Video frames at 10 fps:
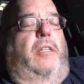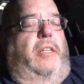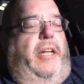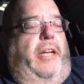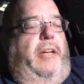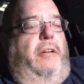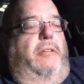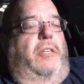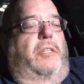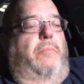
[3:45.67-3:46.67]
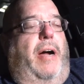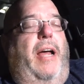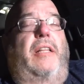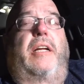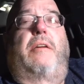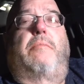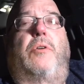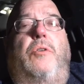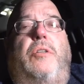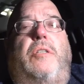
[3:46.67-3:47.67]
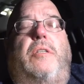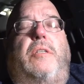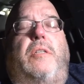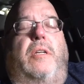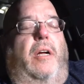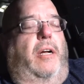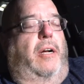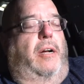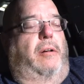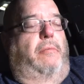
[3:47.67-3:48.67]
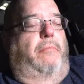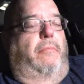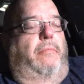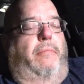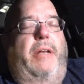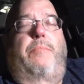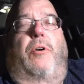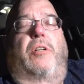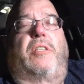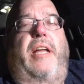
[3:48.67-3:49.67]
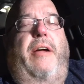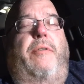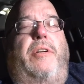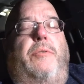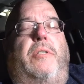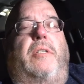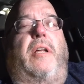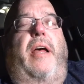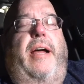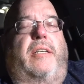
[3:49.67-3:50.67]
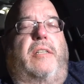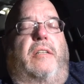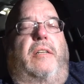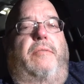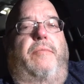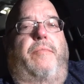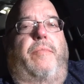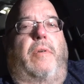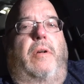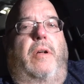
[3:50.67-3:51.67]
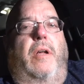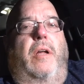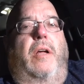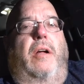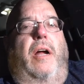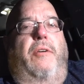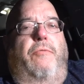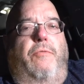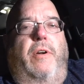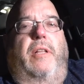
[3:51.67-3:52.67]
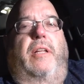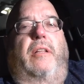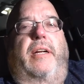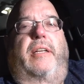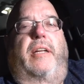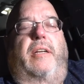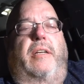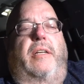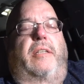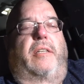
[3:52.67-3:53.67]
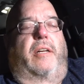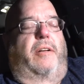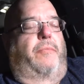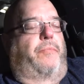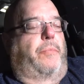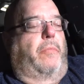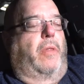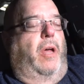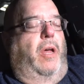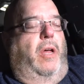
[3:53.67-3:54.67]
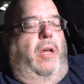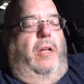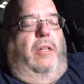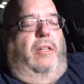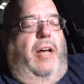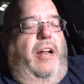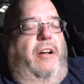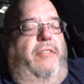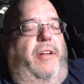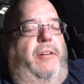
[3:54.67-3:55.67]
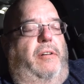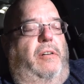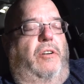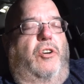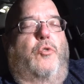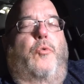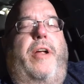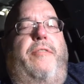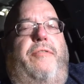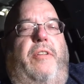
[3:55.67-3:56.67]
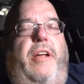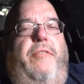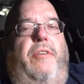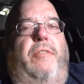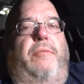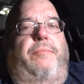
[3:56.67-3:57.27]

The smiling moose uh, meatball sandwich was excellent. I really liked it. It uh, a lot of it, great flavor.